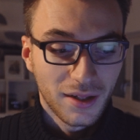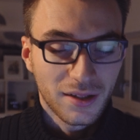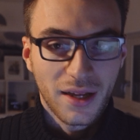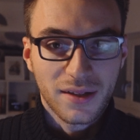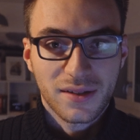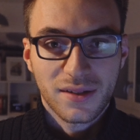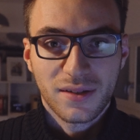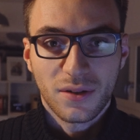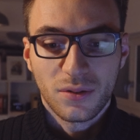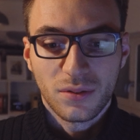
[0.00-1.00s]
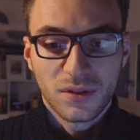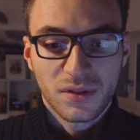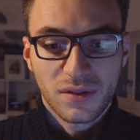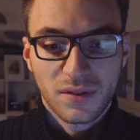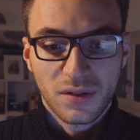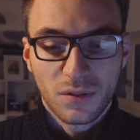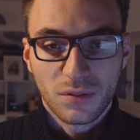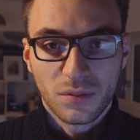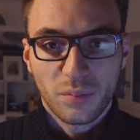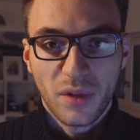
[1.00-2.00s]
It has so,
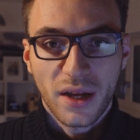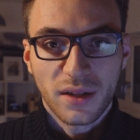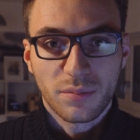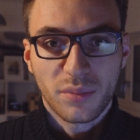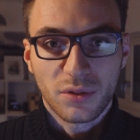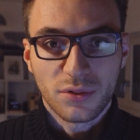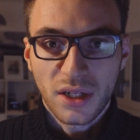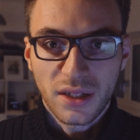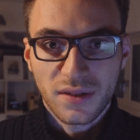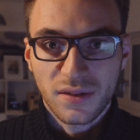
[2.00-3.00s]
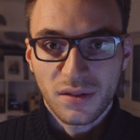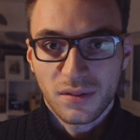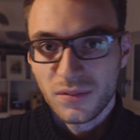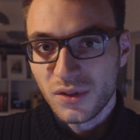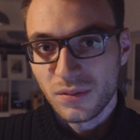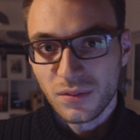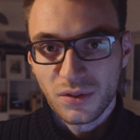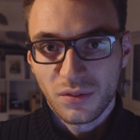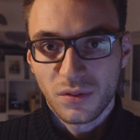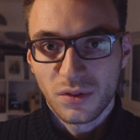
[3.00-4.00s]
so bad bitrates, so, so
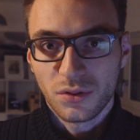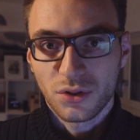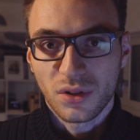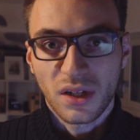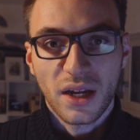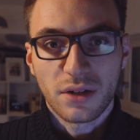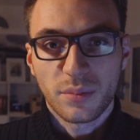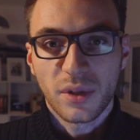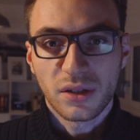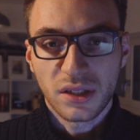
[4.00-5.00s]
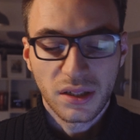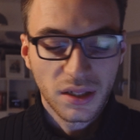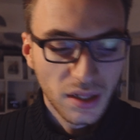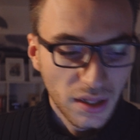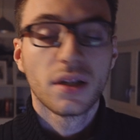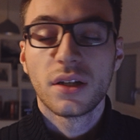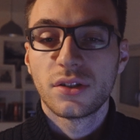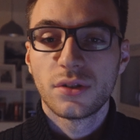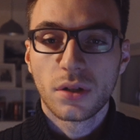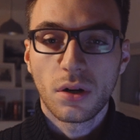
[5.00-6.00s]
you, you shouldn't care about it.
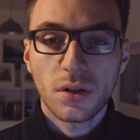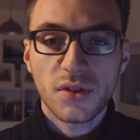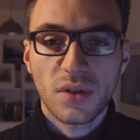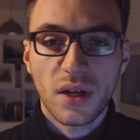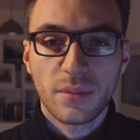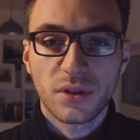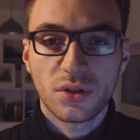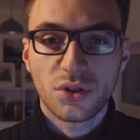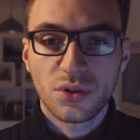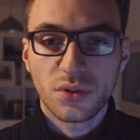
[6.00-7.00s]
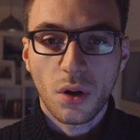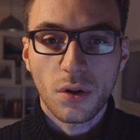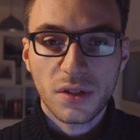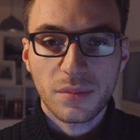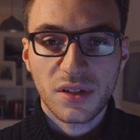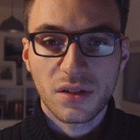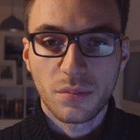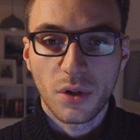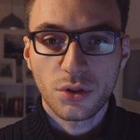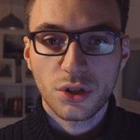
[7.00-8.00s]
You're also able to shoot awesome slow
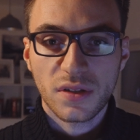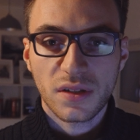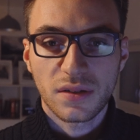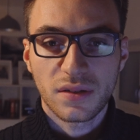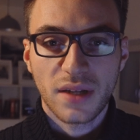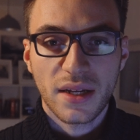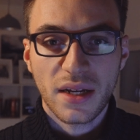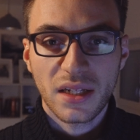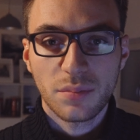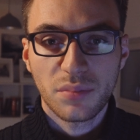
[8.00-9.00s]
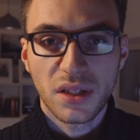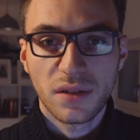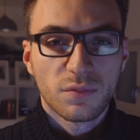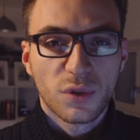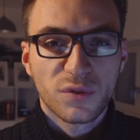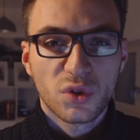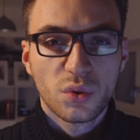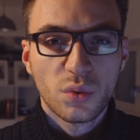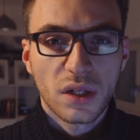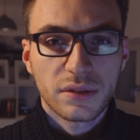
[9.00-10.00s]
motions in 1080p with
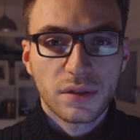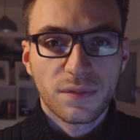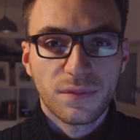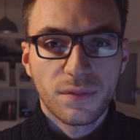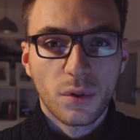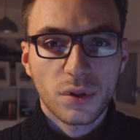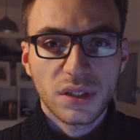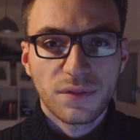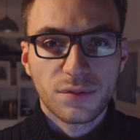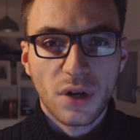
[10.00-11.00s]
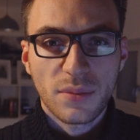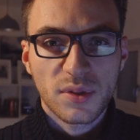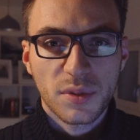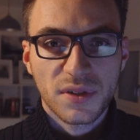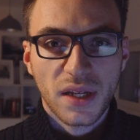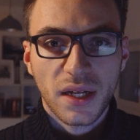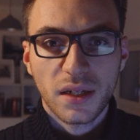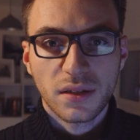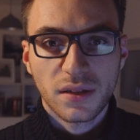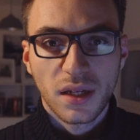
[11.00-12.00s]
240 frames per
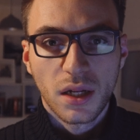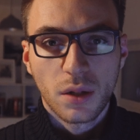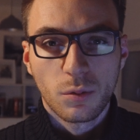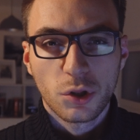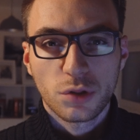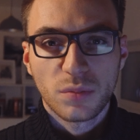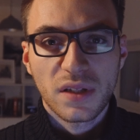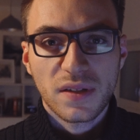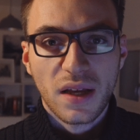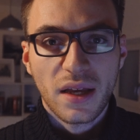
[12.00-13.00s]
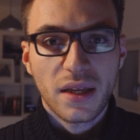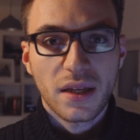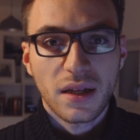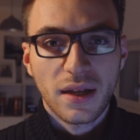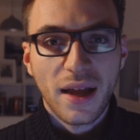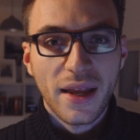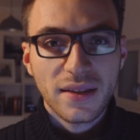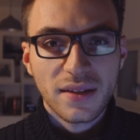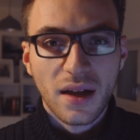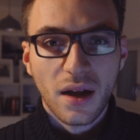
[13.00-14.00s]
second, which means a
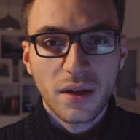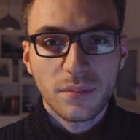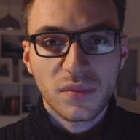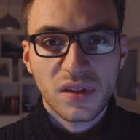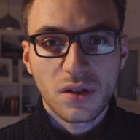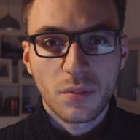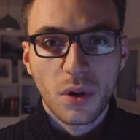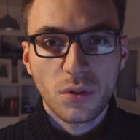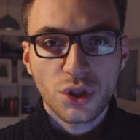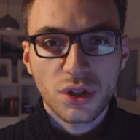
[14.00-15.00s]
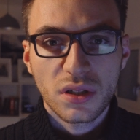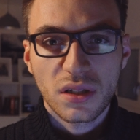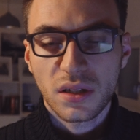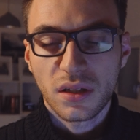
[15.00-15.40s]
8 time slow motion